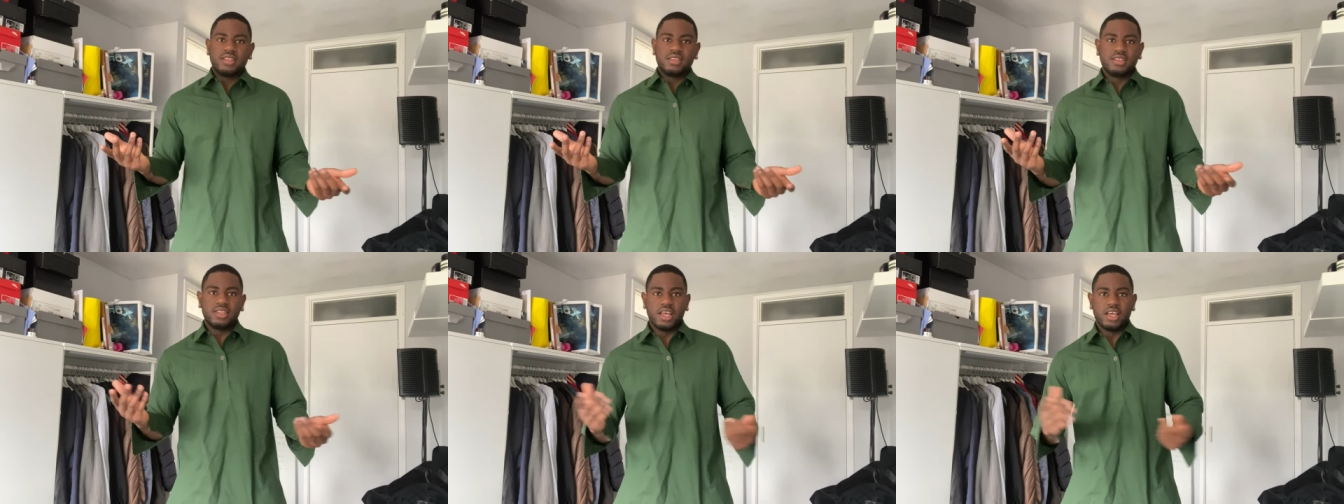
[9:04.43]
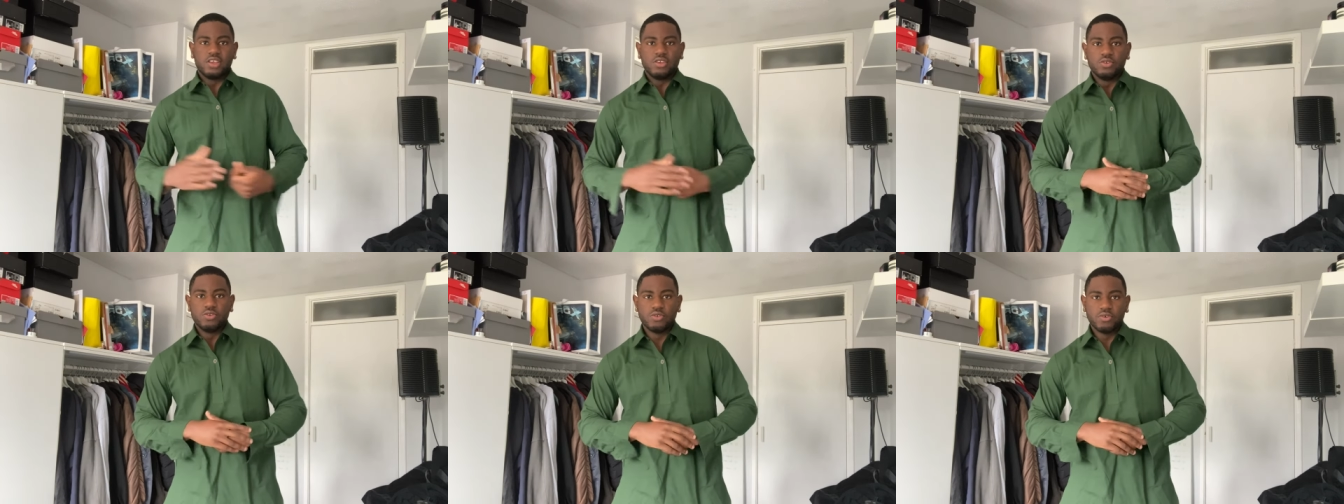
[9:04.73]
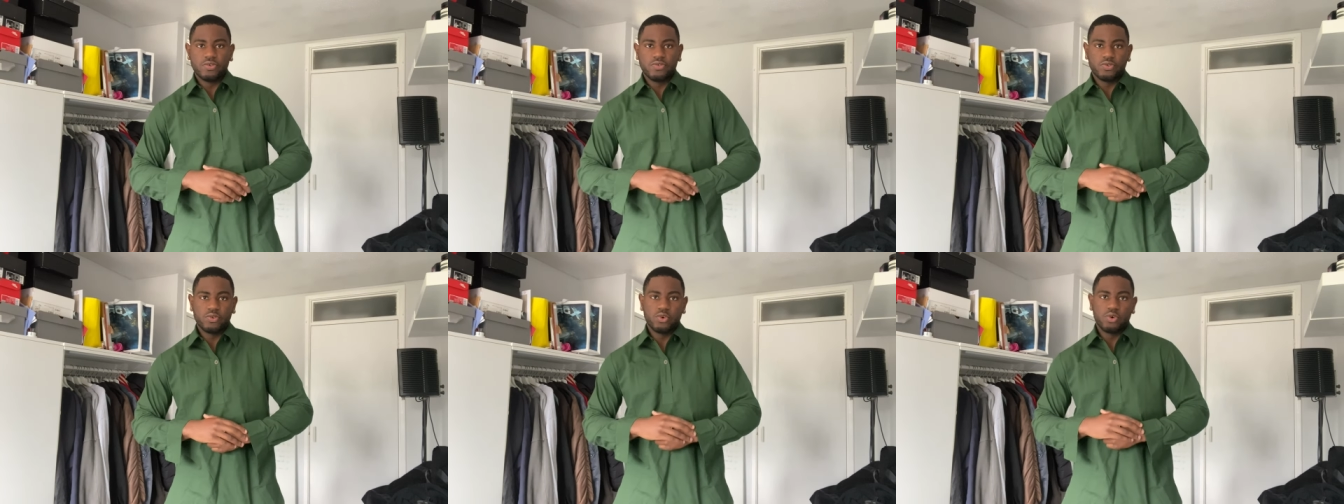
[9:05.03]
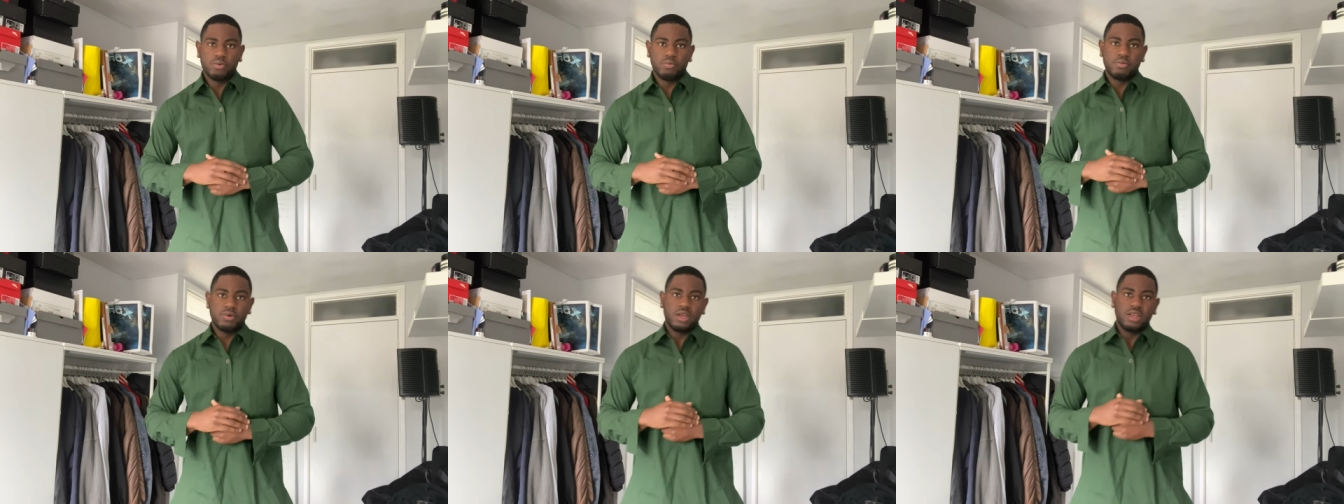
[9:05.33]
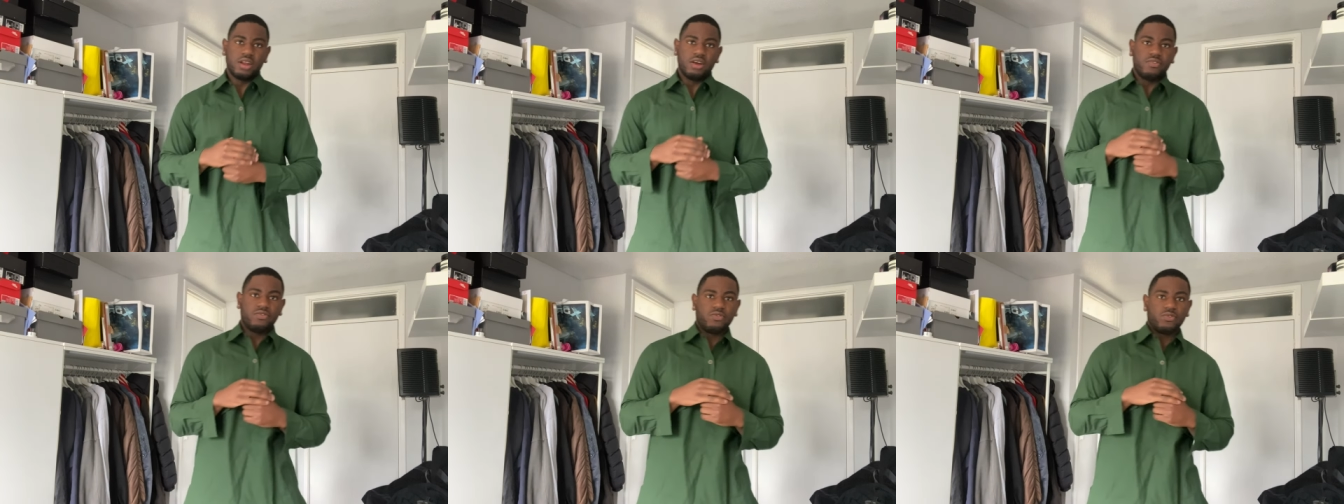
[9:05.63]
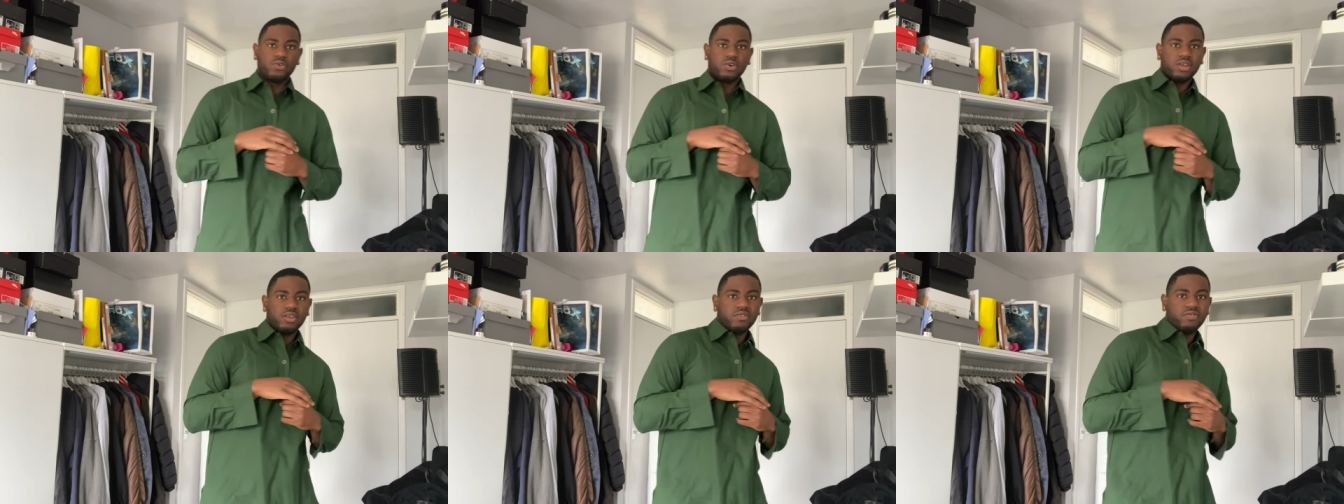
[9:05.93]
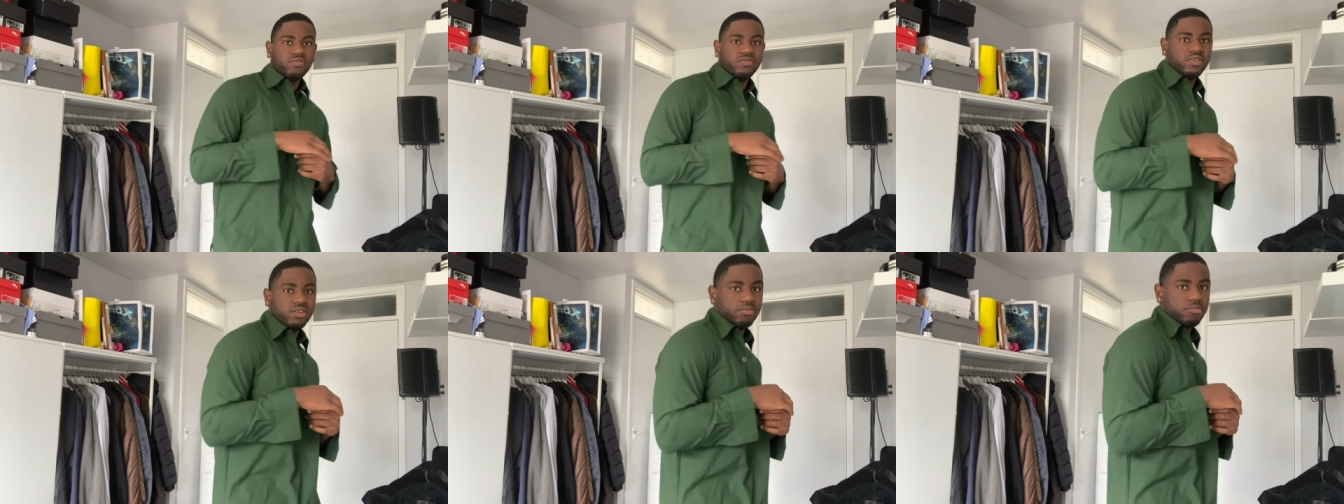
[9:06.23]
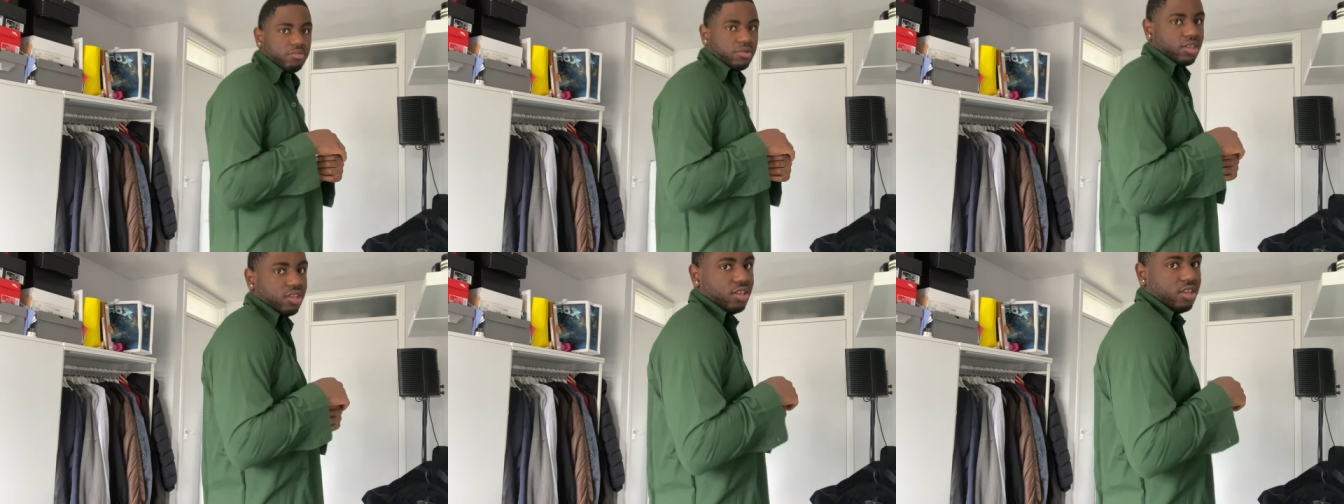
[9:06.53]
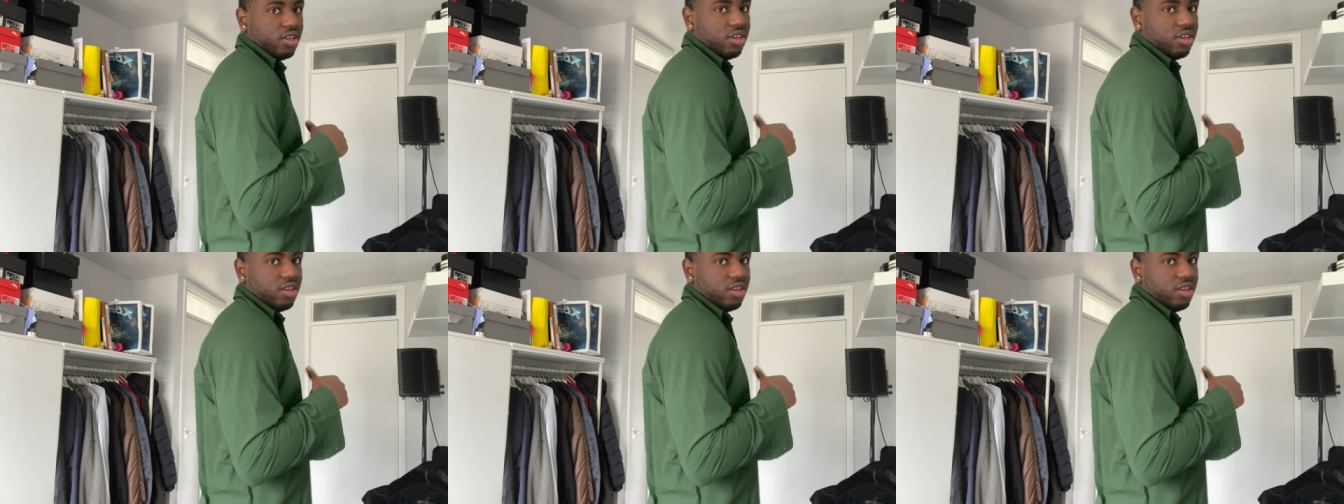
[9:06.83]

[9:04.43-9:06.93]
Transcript: their uniform, and I thought it fit me